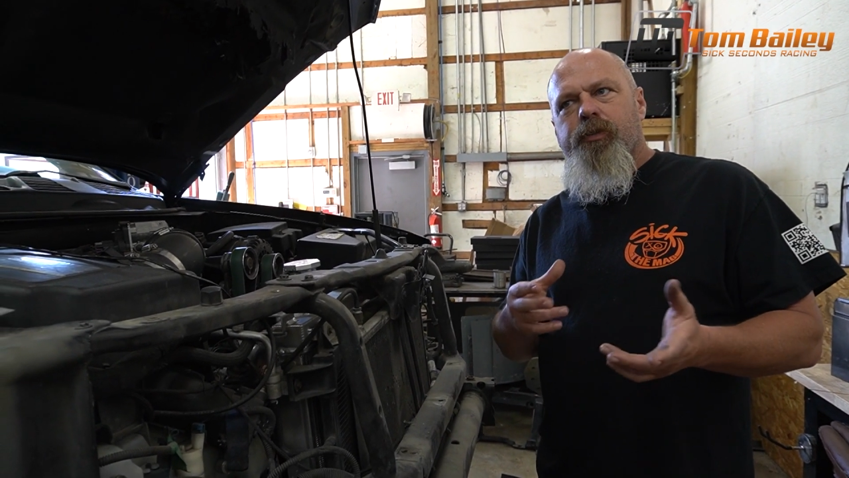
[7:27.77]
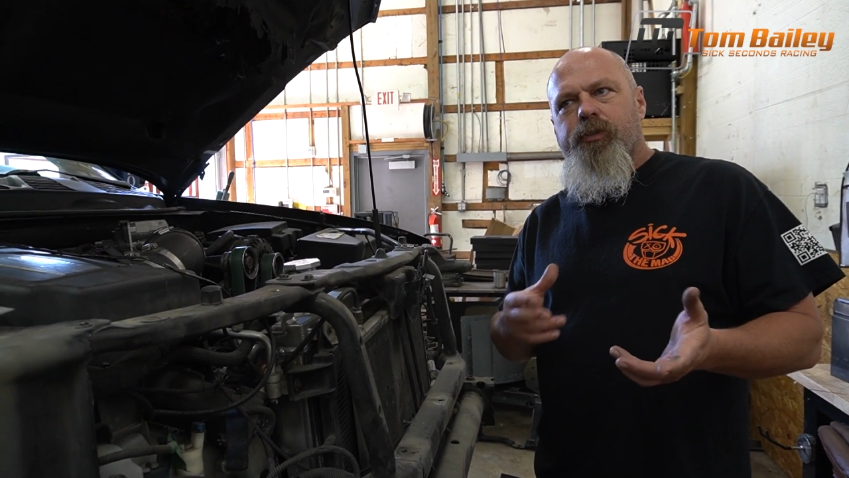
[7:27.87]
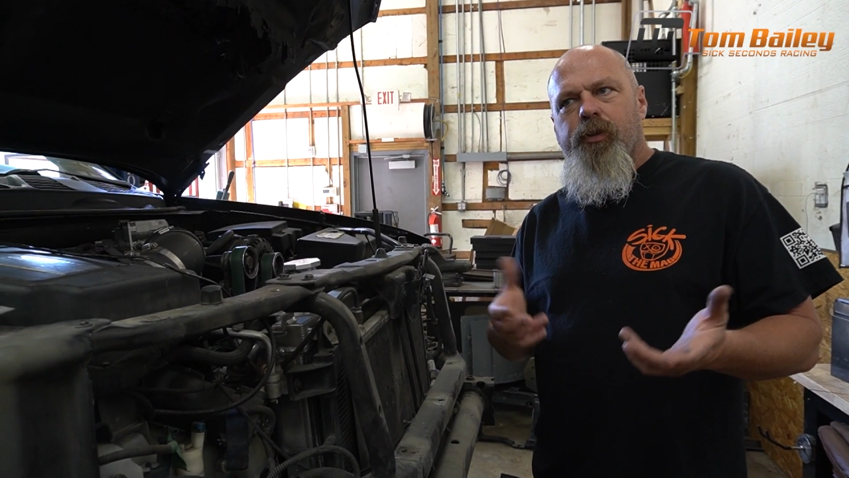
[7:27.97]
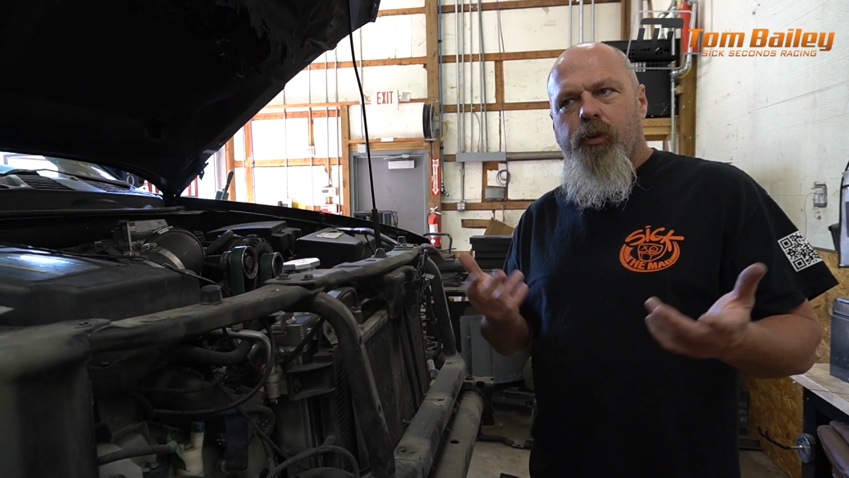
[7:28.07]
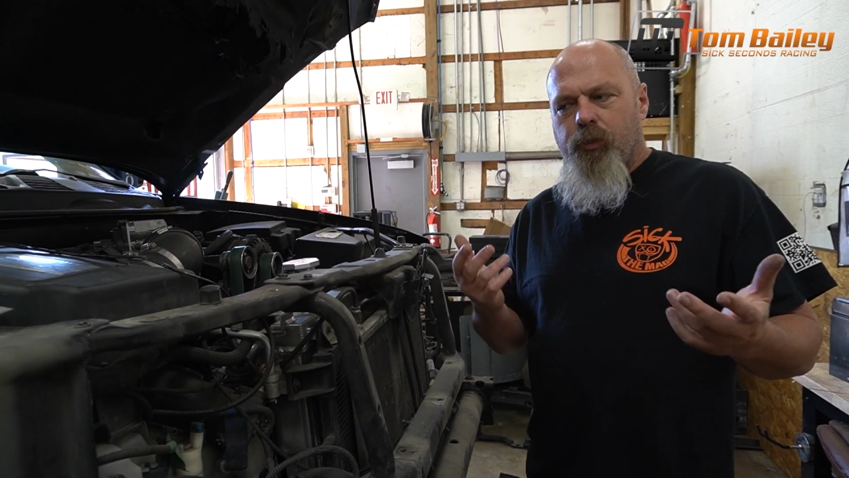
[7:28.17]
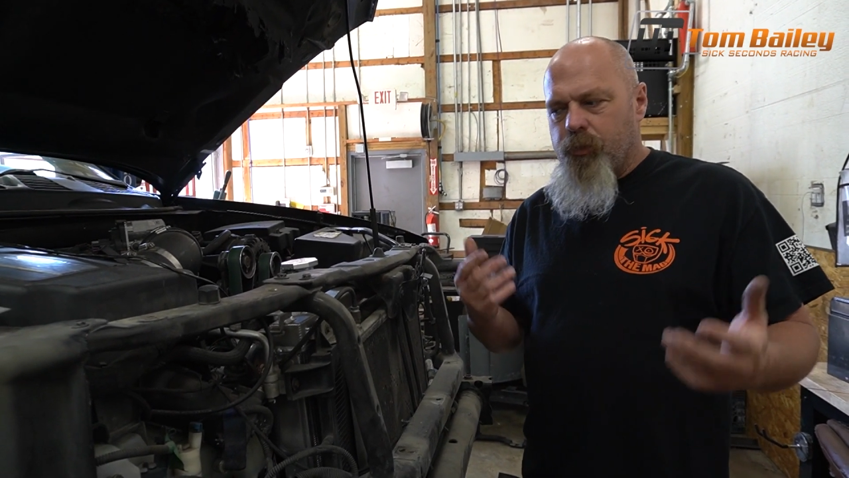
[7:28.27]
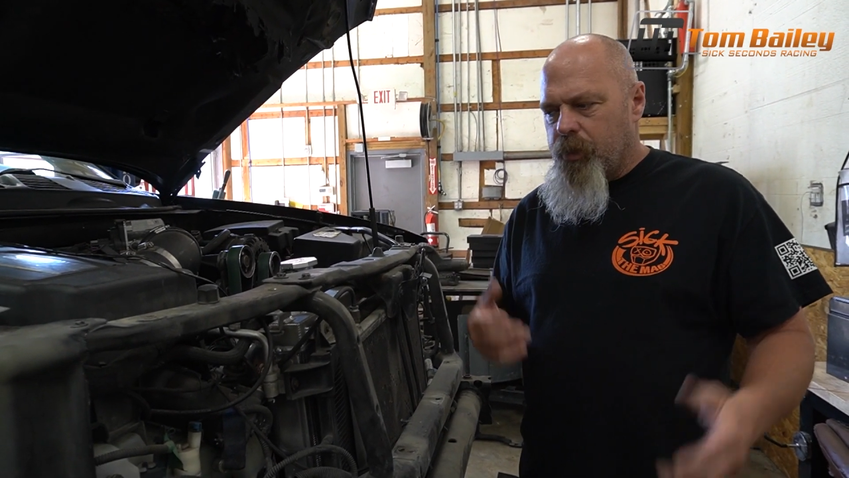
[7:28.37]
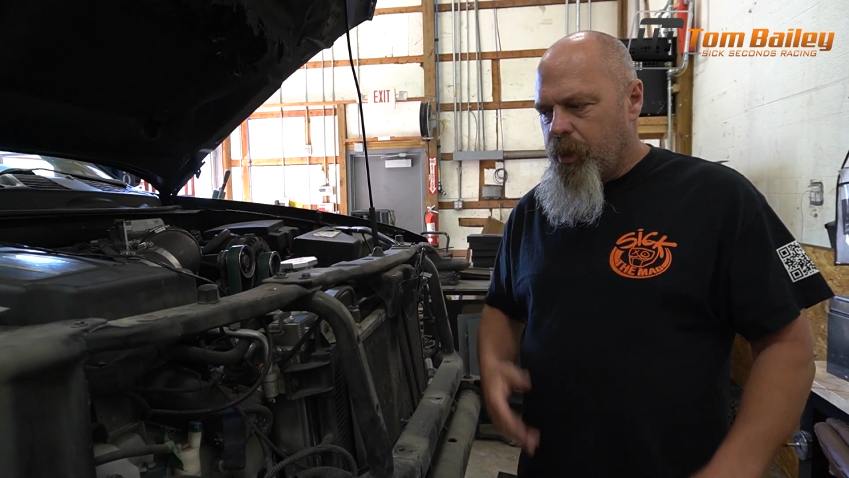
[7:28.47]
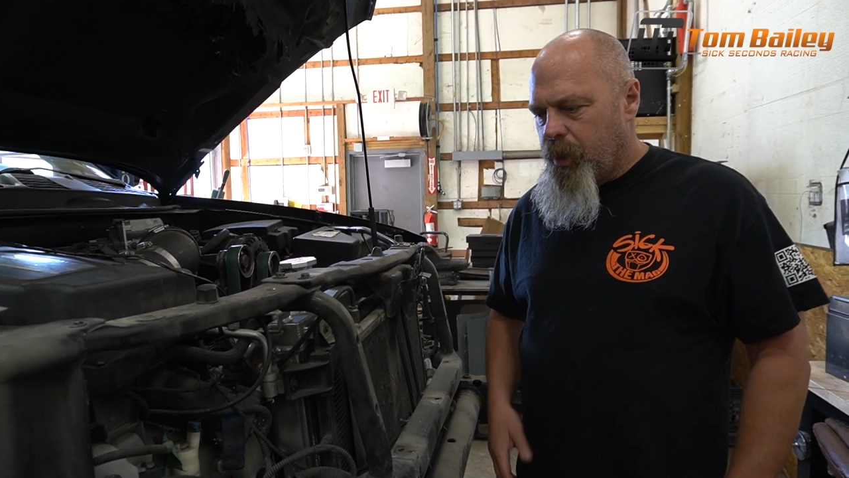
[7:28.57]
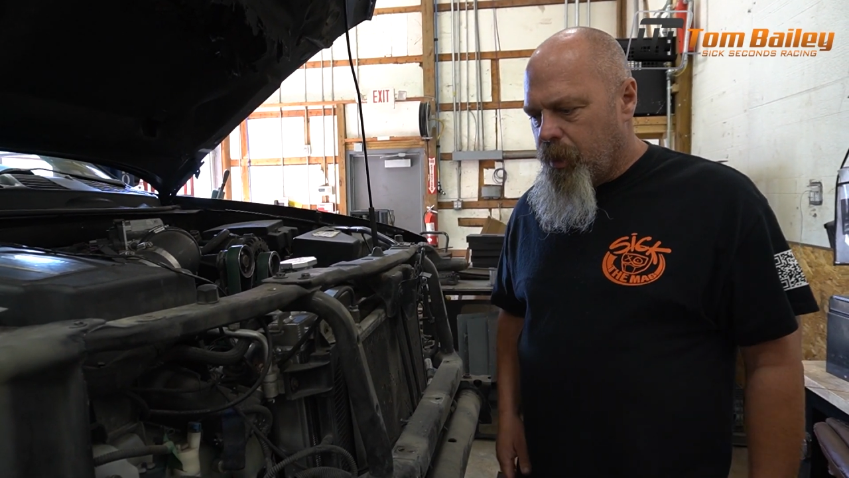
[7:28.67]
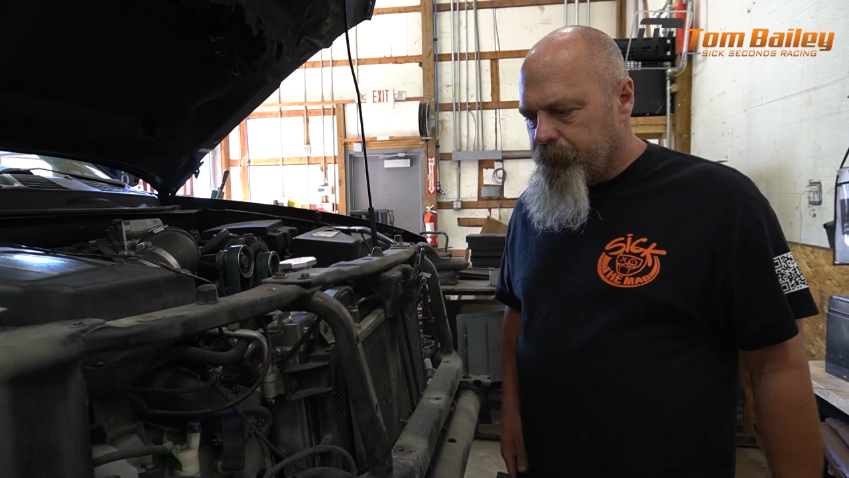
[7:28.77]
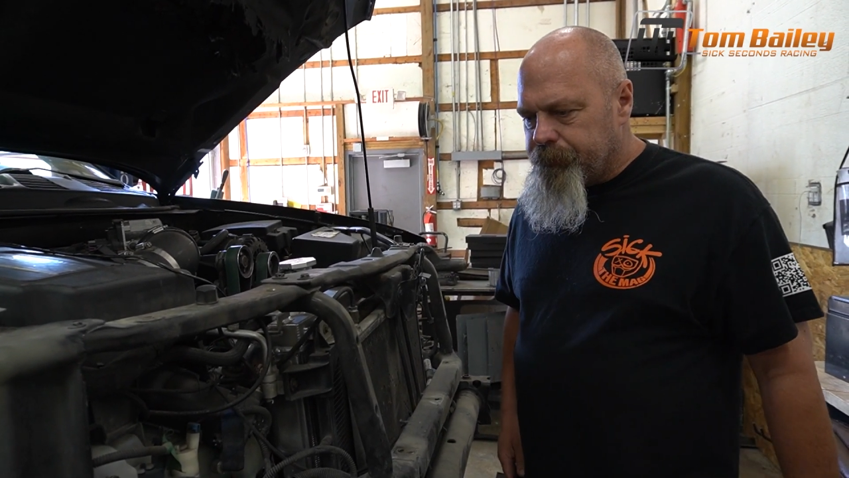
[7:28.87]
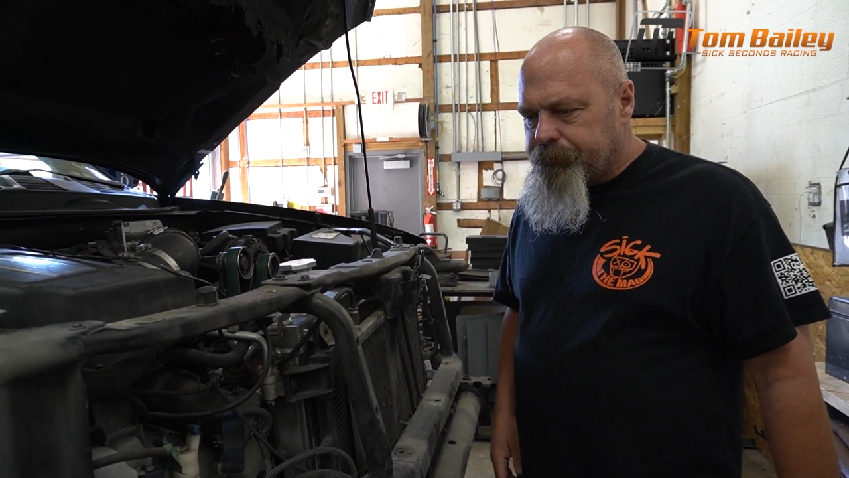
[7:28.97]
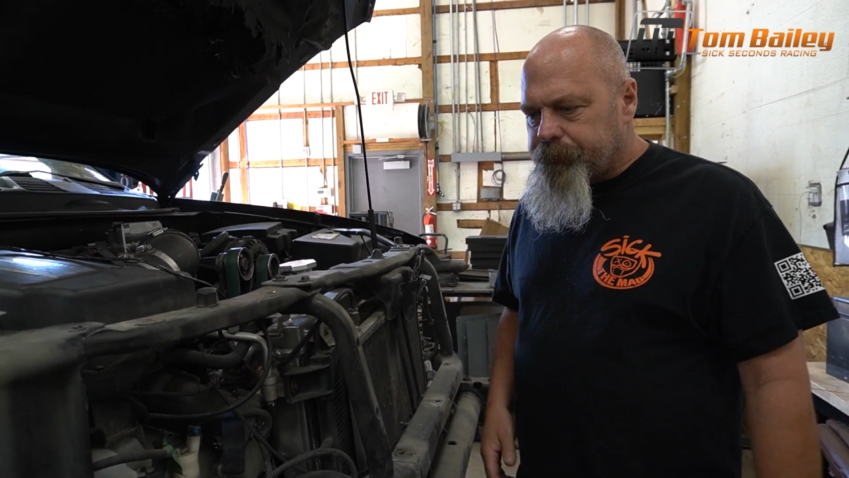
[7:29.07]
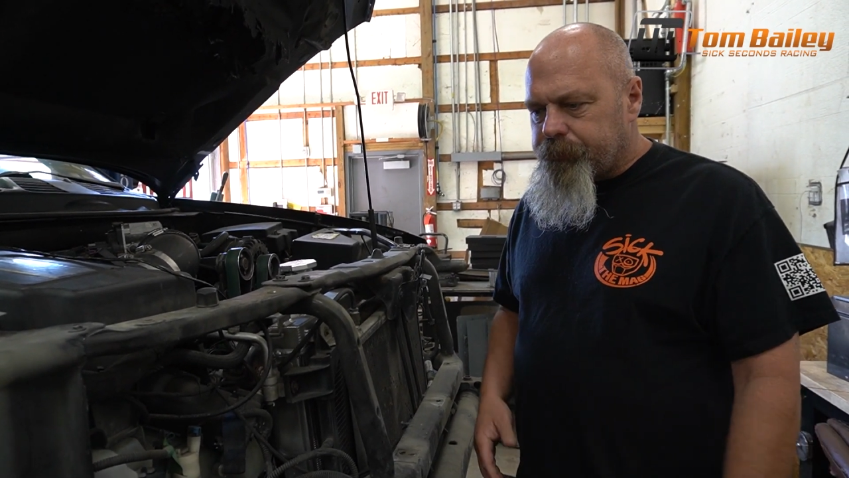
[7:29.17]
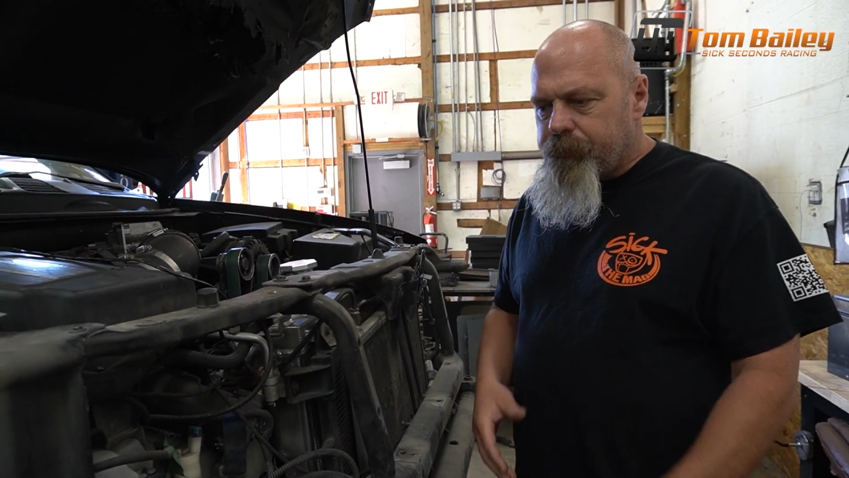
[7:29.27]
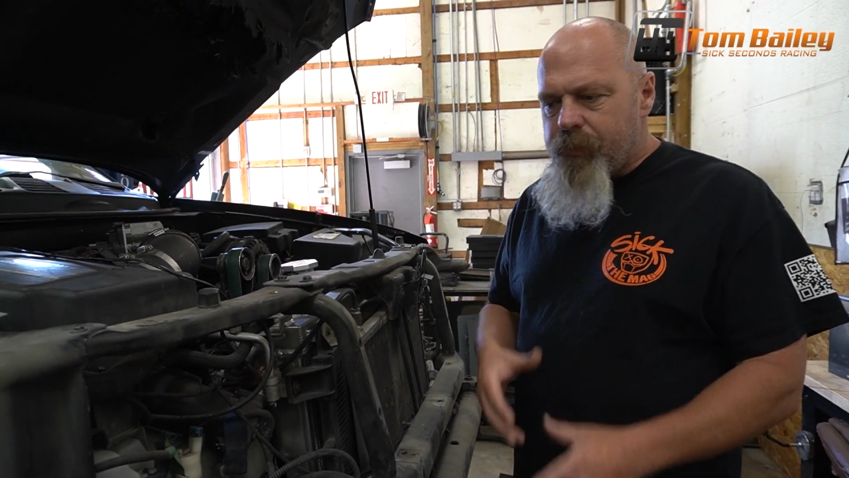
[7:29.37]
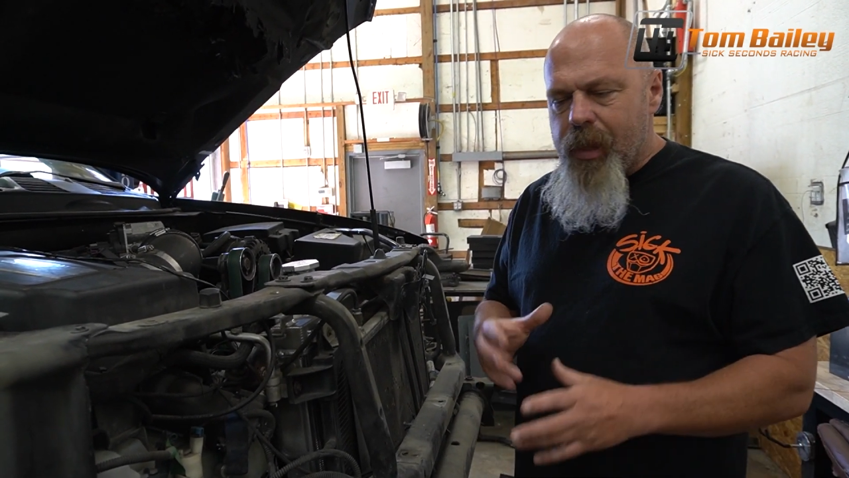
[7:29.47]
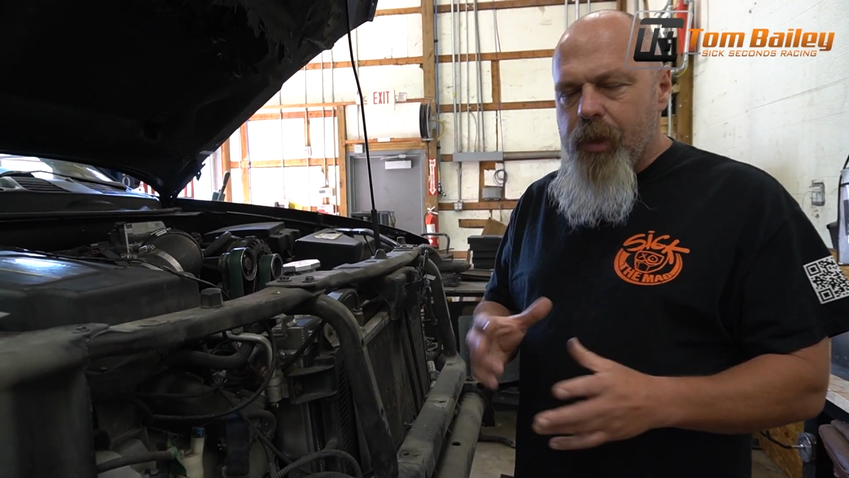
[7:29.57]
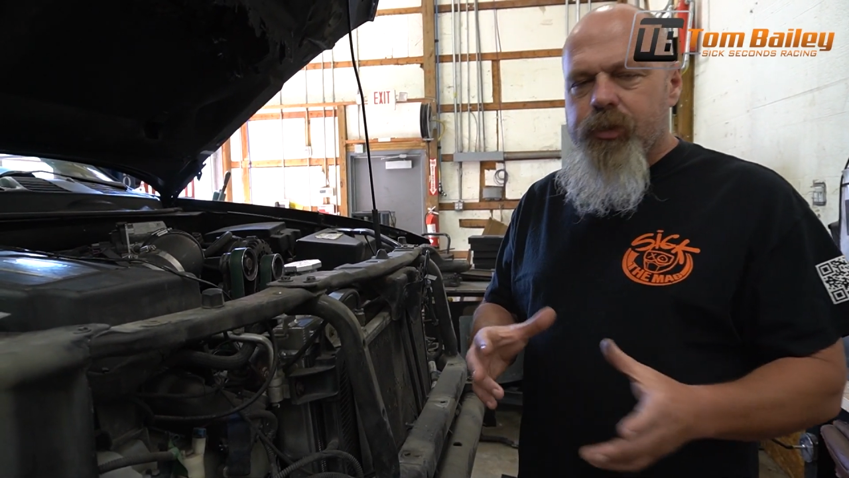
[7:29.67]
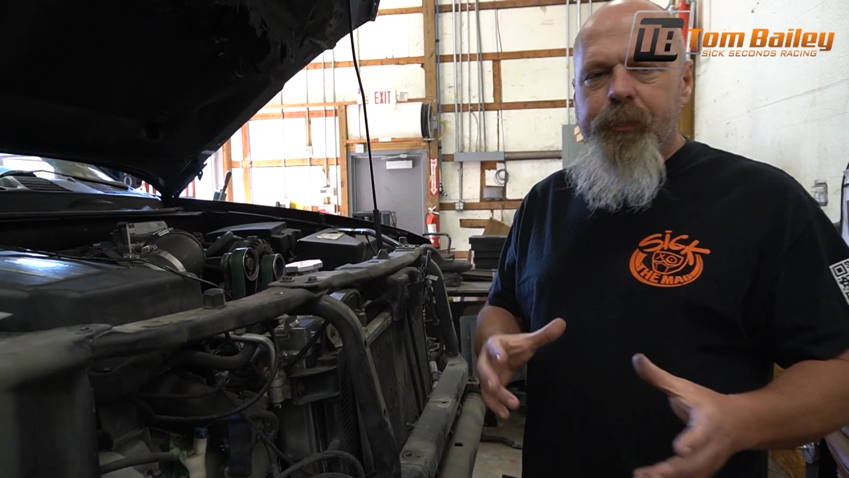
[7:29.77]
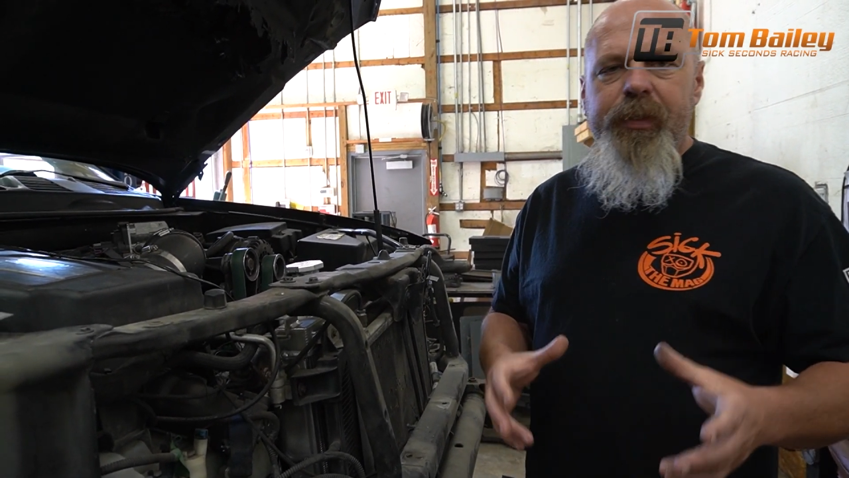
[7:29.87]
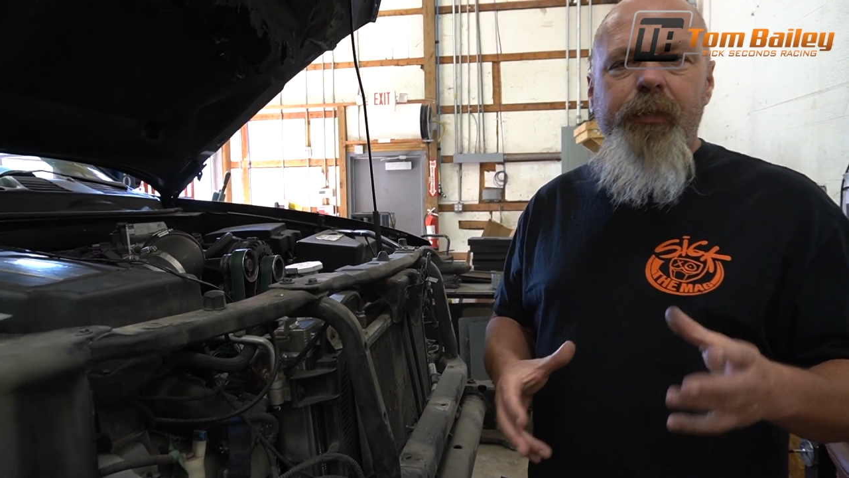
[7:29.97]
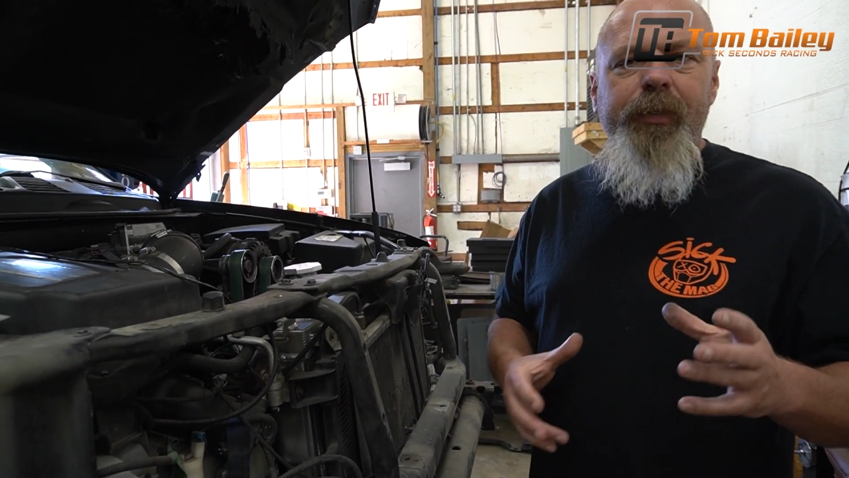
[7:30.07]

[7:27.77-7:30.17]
so that was it. But then